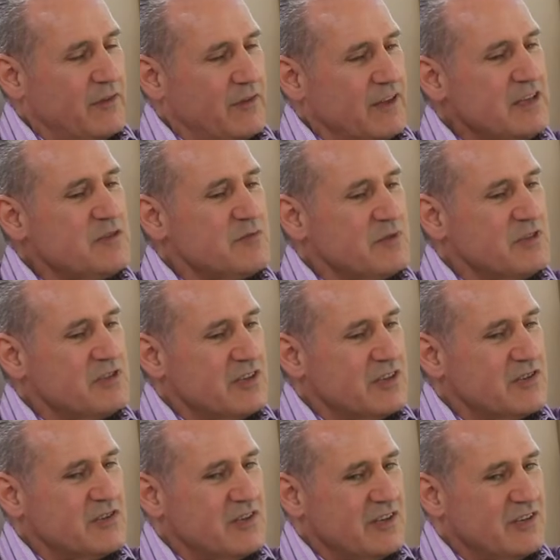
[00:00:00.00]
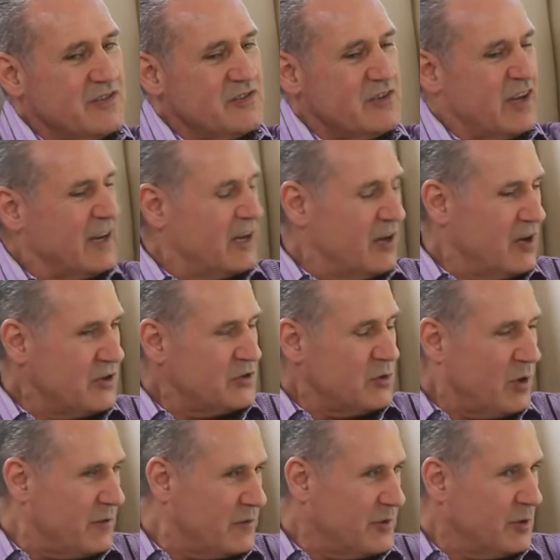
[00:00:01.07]
of least resistance, I cut
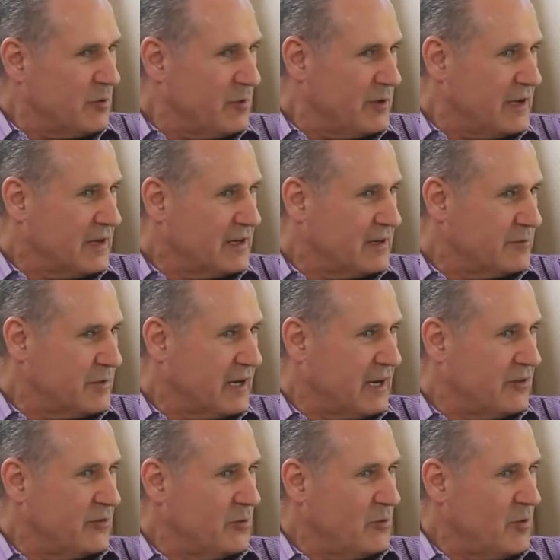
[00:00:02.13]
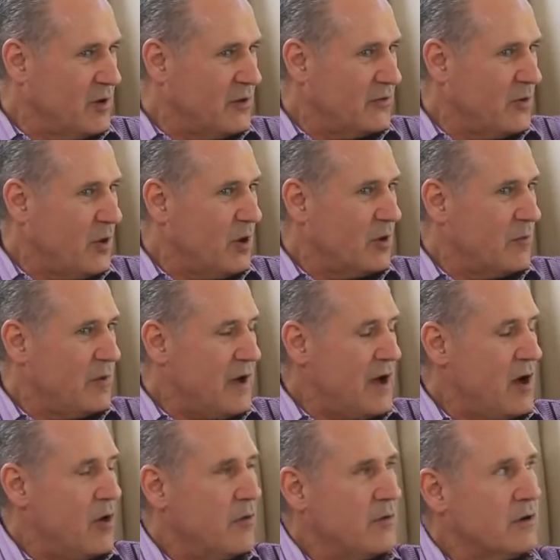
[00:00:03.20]
you off a little bit, but I do want to talk
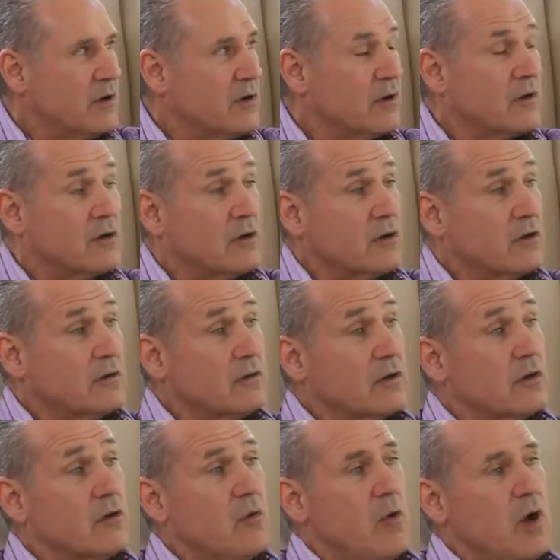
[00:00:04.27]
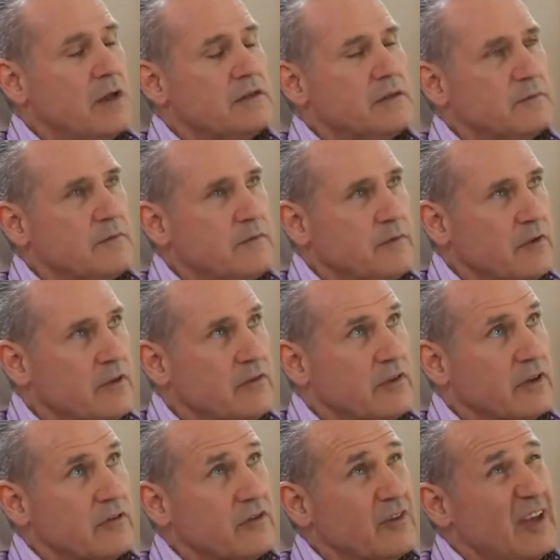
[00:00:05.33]
about the quantum
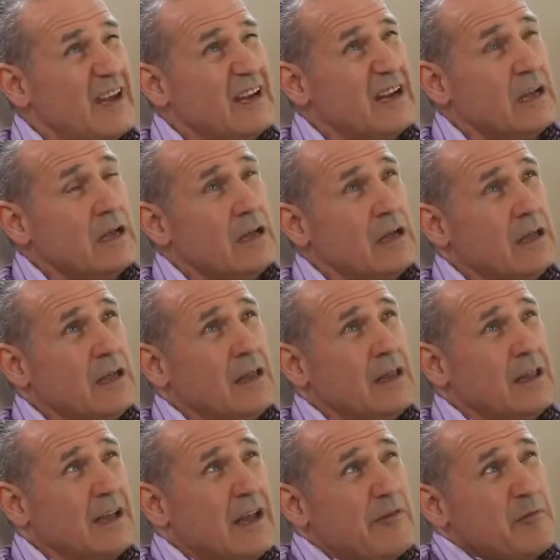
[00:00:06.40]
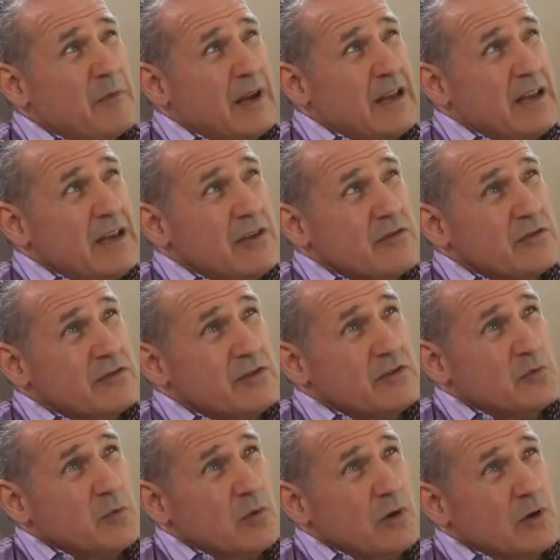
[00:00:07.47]
physics. Like everybody hears
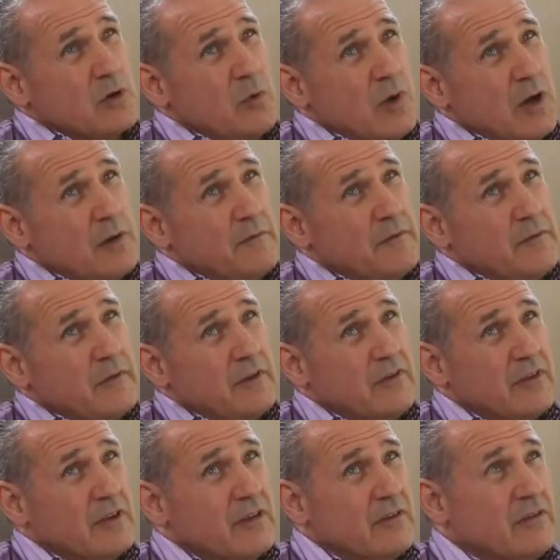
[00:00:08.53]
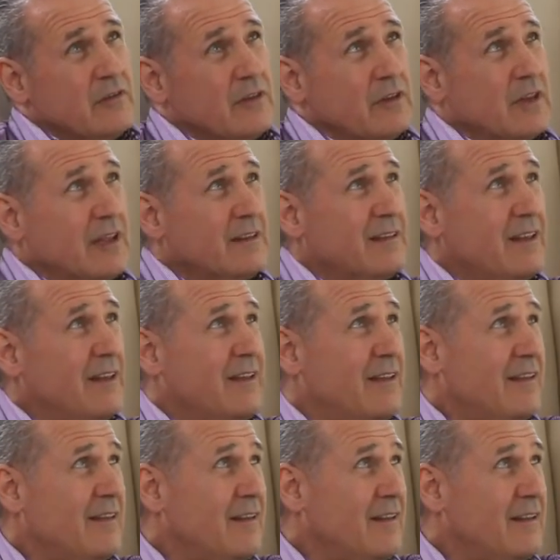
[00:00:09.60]
this word quantum physics and
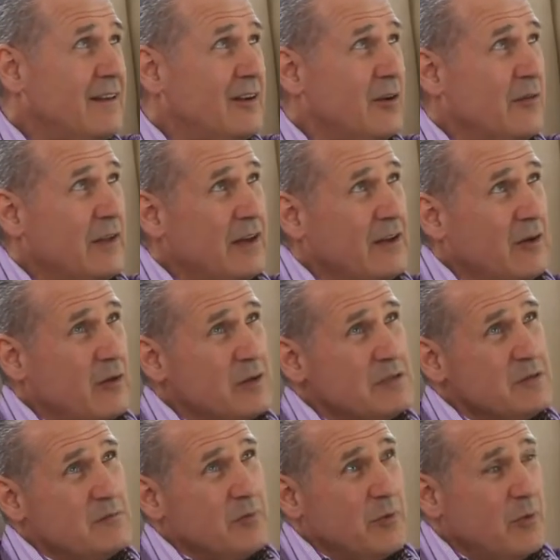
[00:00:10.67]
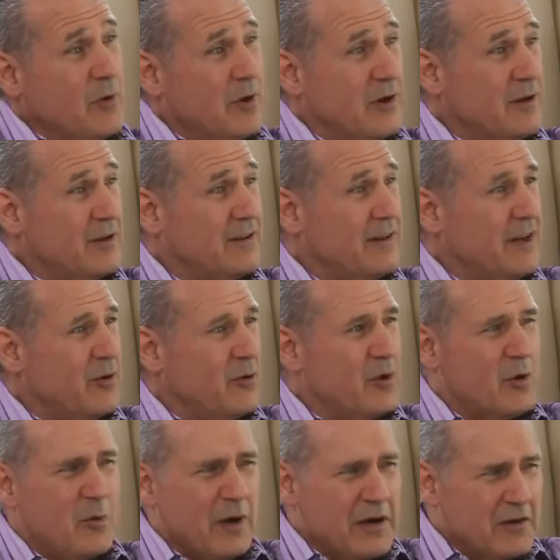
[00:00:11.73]
they know it's important. They don't
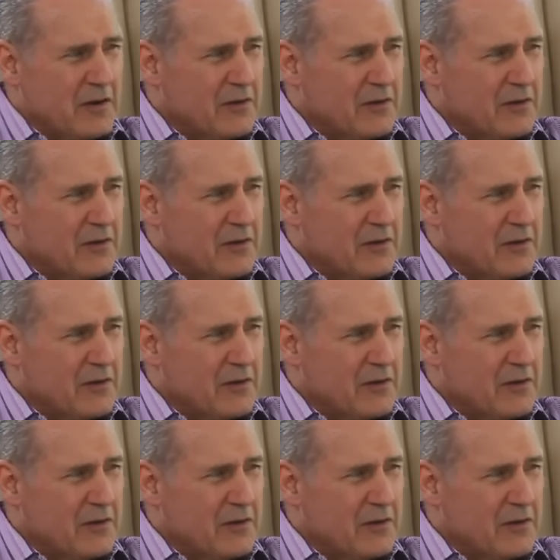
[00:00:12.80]
quite